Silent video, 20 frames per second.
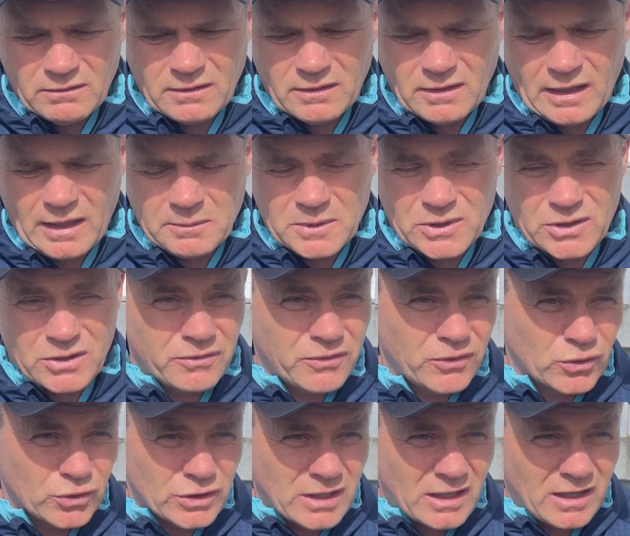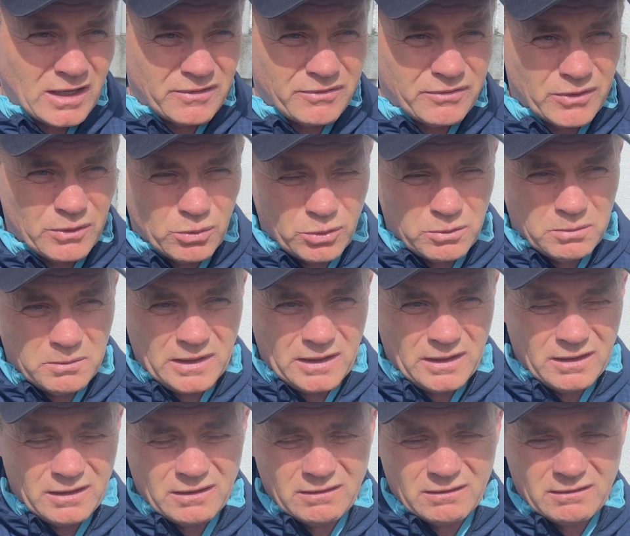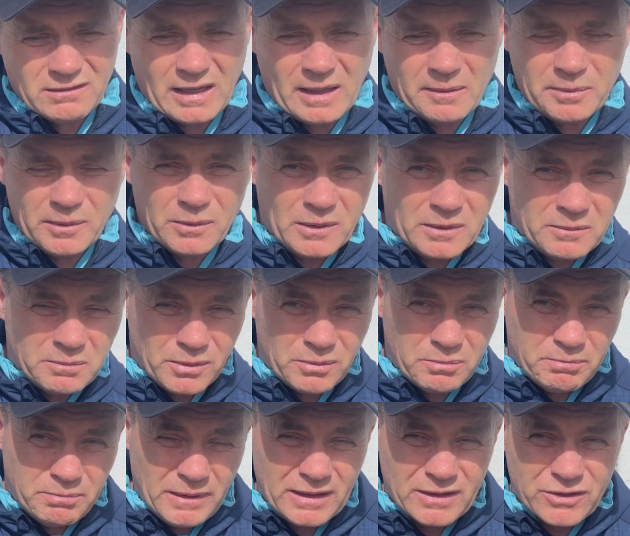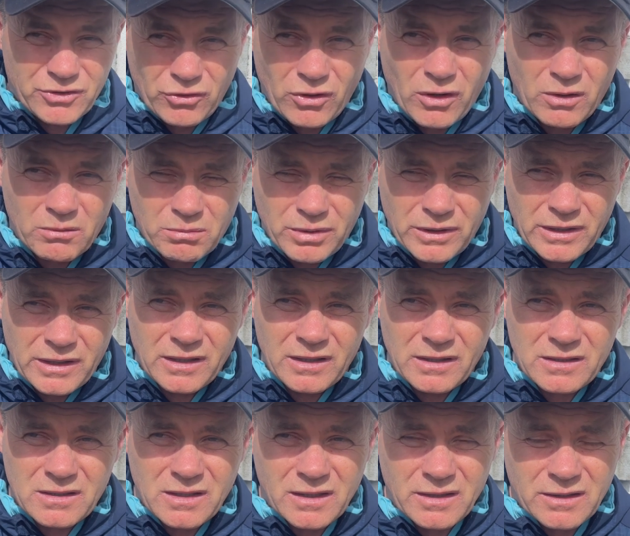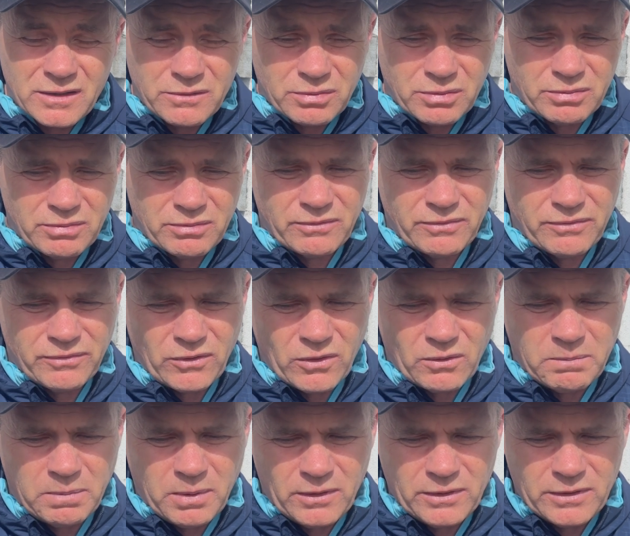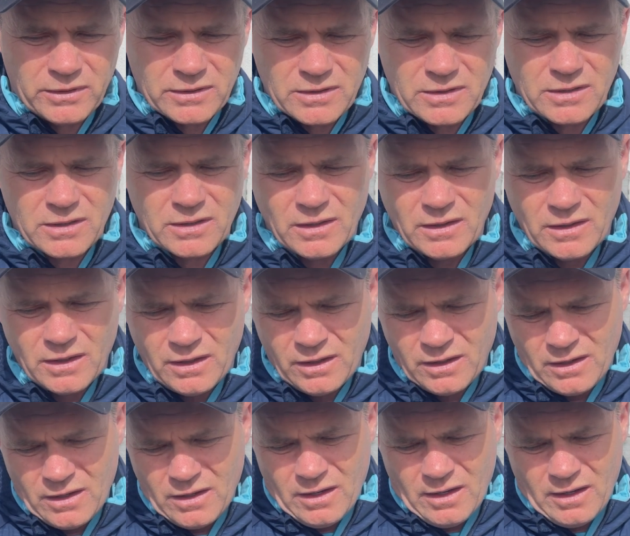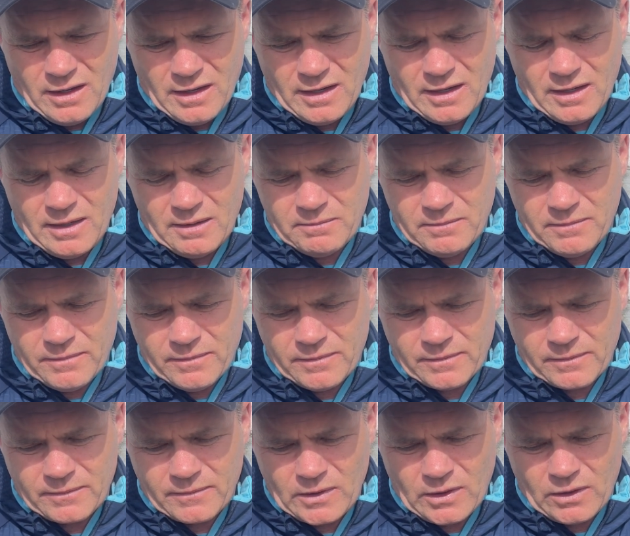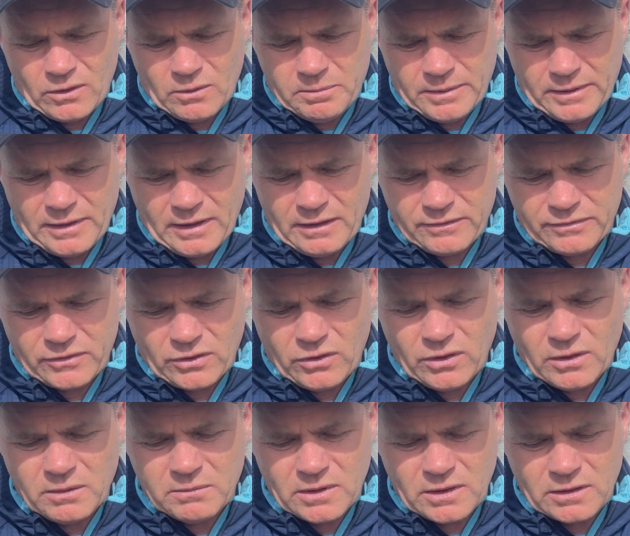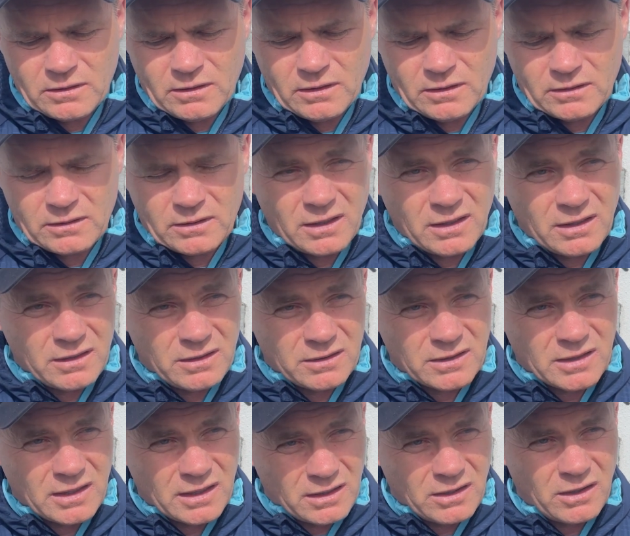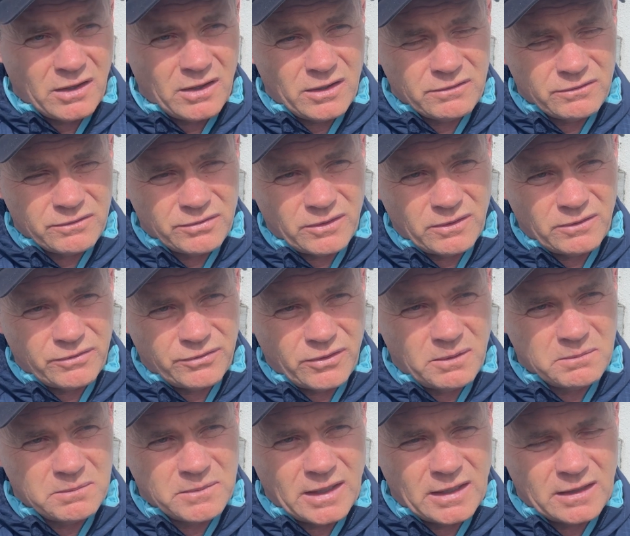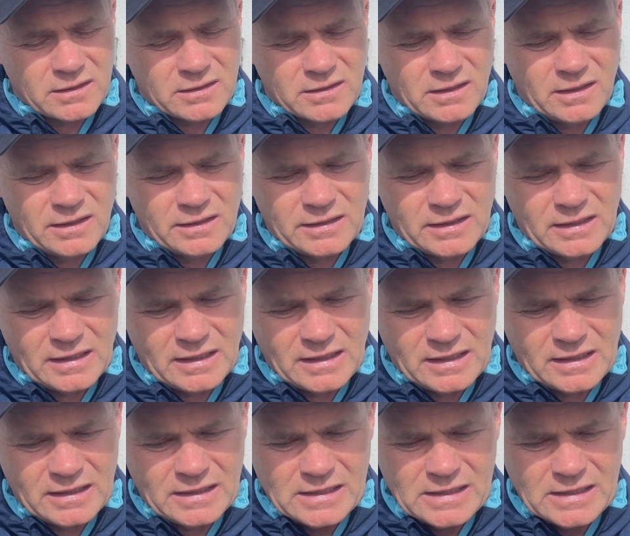Elements of the first half you wouldn't be happy with, but big strong breeze and 4 points. Up at half time, you'd think you'd kick on from that, and